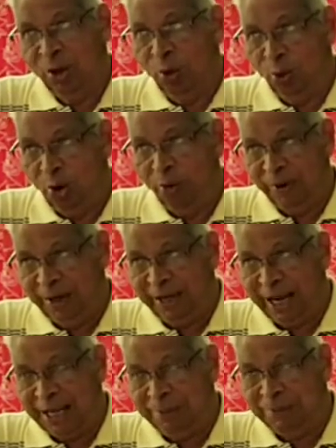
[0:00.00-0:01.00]

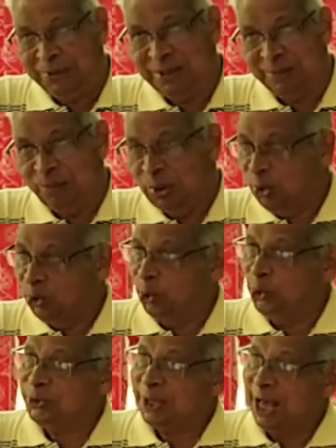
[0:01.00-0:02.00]
oftentimes
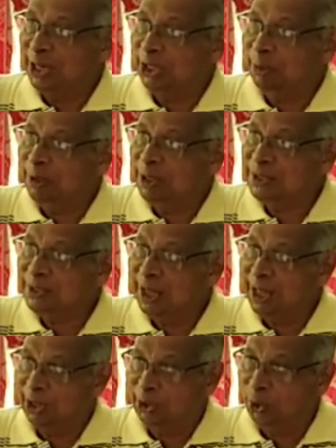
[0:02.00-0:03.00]
those arguments
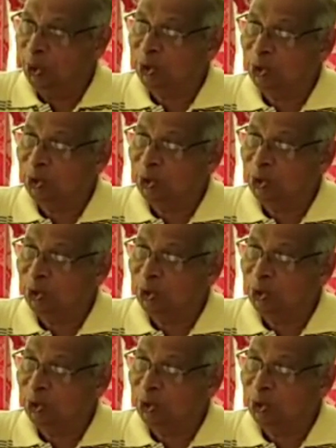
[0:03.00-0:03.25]
are not